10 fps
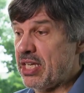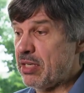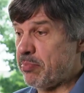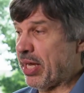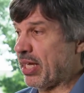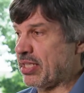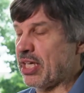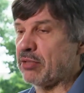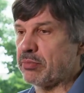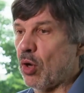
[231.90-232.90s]
In different
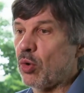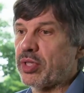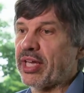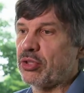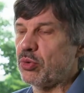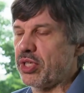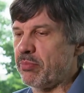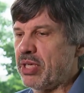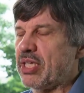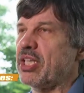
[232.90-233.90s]
Canadian provinces,
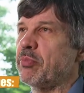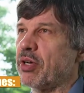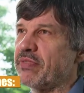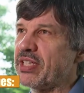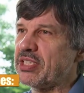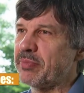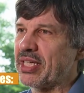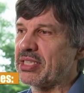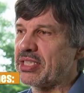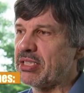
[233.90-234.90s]
say Ontario,
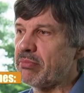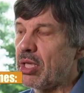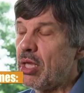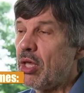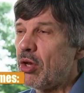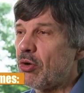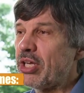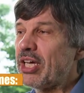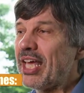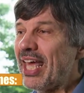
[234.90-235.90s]
Quebec, and the
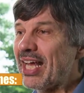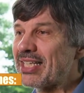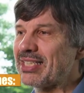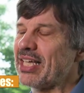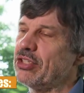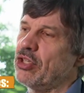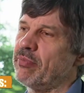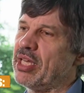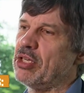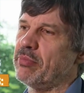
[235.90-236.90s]
Maritimes, we've
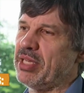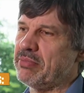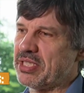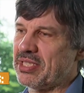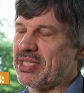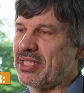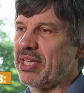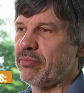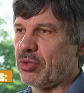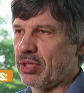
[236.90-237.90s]
got the exact same
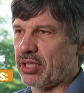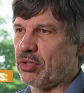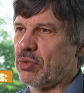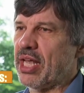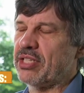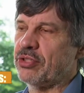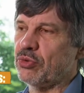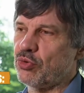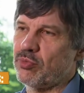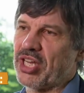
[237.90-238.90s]
system of price
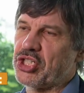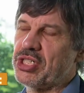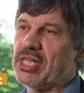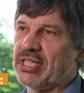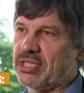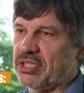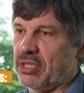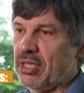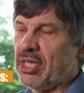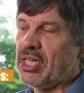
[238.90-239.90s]
regulation in the dairy
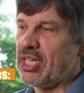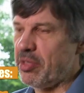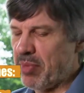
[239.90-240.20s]
market.